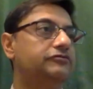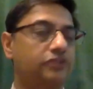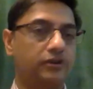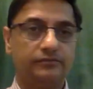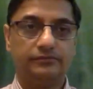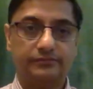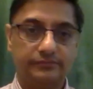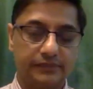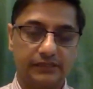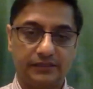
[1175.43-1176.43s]
from,
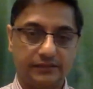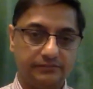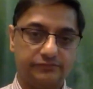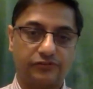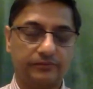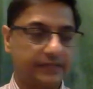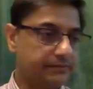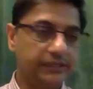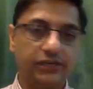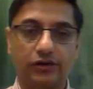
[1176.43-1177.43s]
uh, from
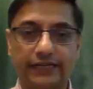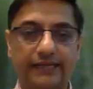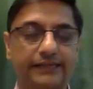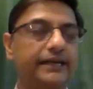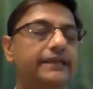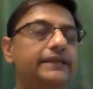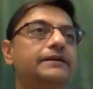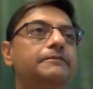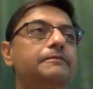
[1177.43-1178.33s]
that Mekong Delta area.